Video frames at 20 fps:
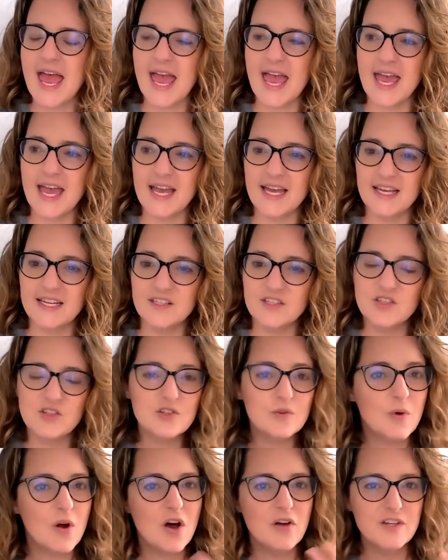And so
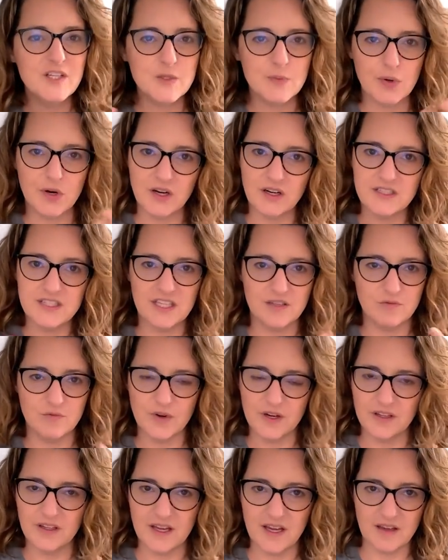there were all these perks and
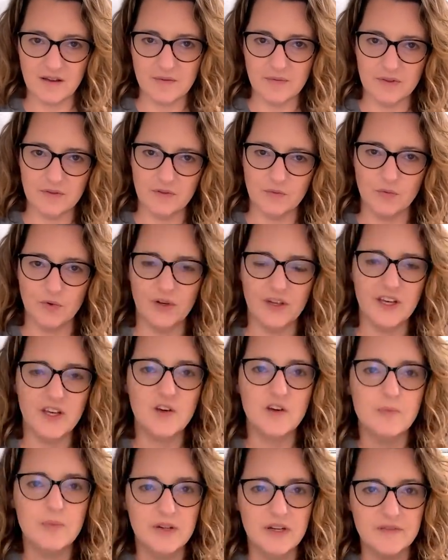really, really
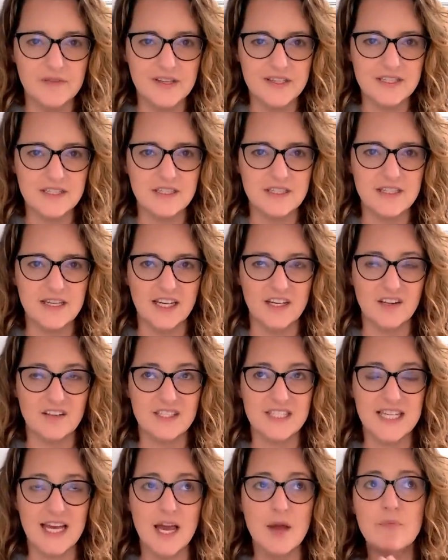good benefits to staying
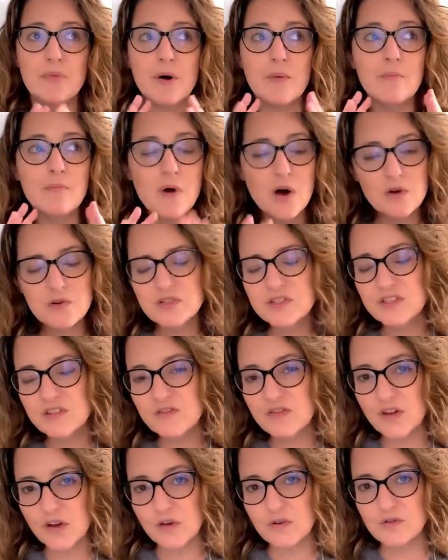on site. But most
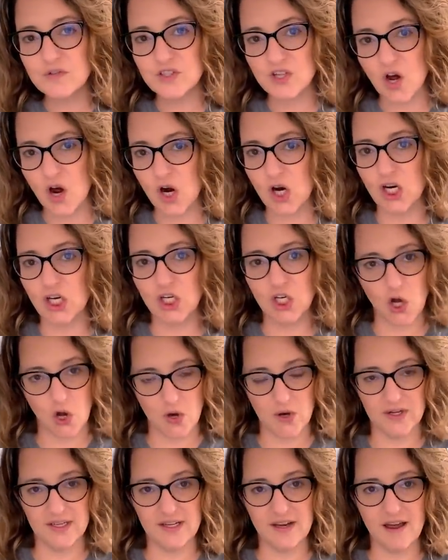of those are
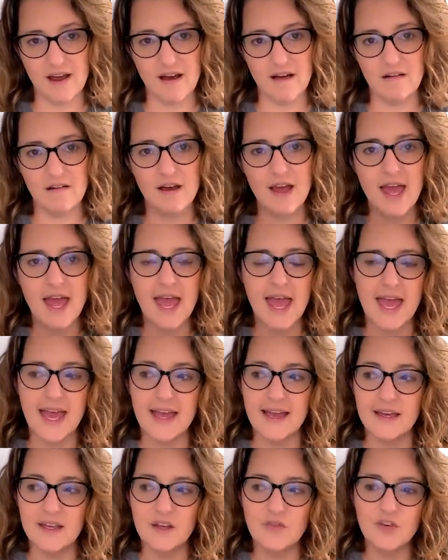gone now.
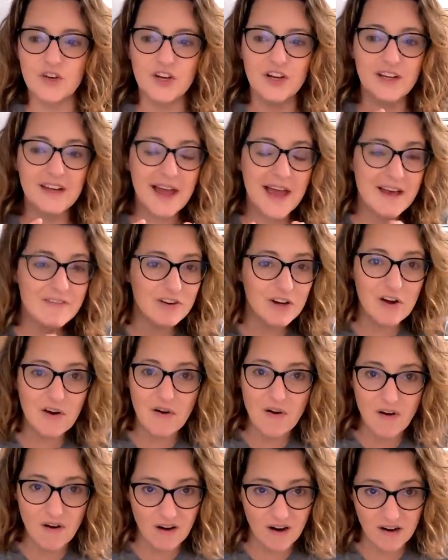And if you're gonna have a
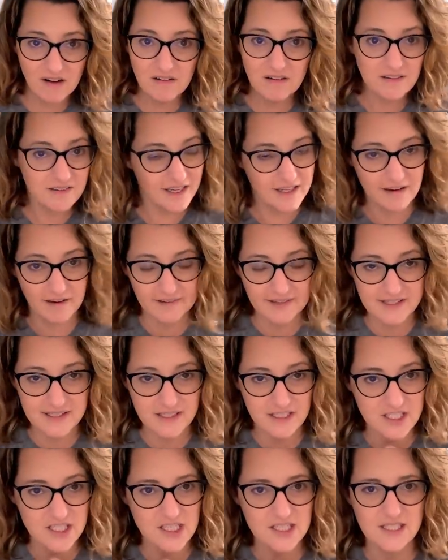car, like I already
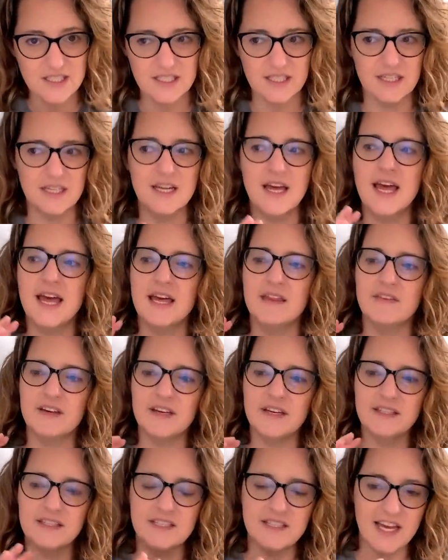suggested,
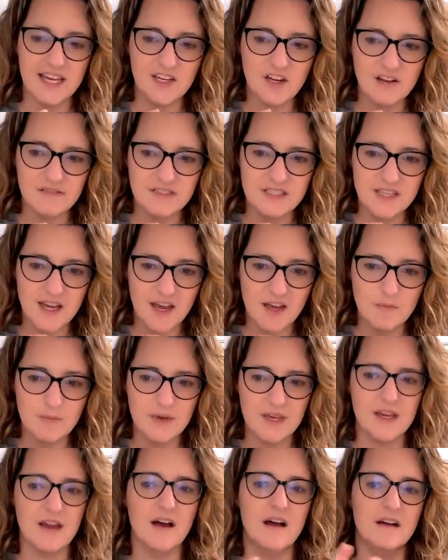then staying off site
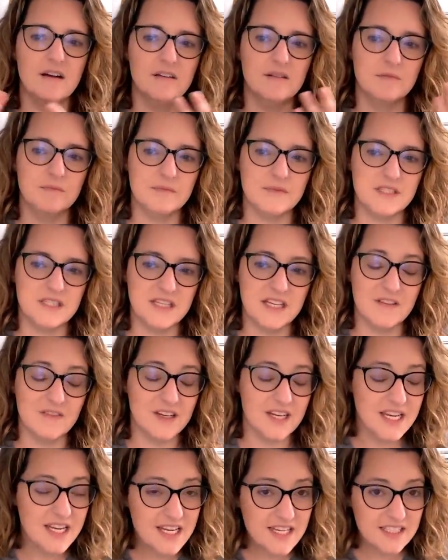becomes
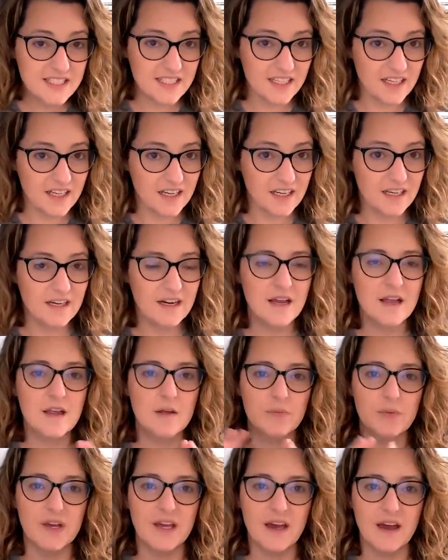even easier
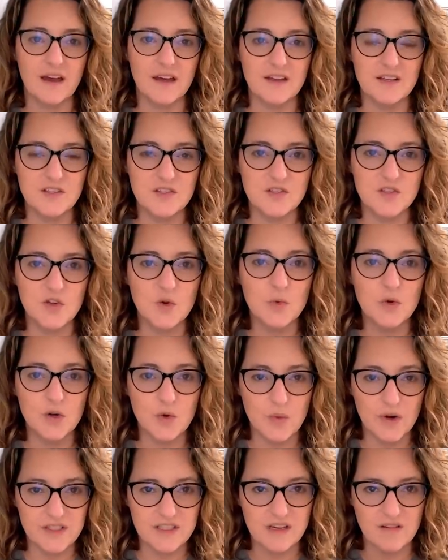because you
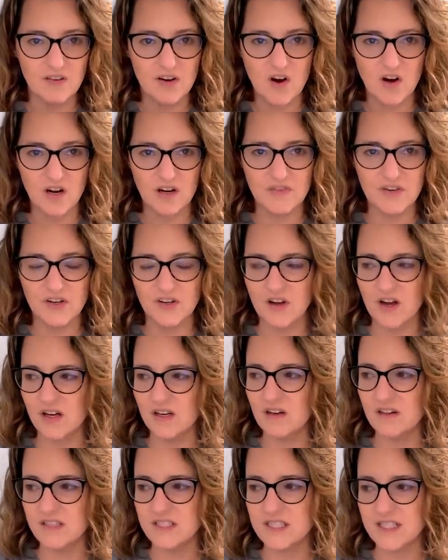will want to have a car if you're
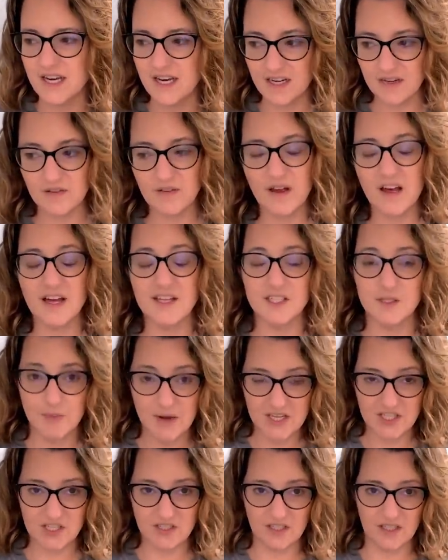not on site,
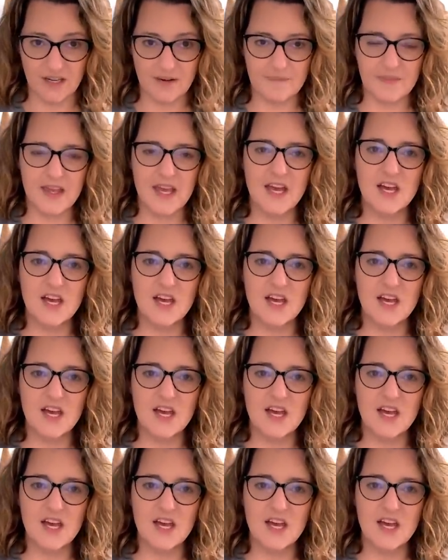especially.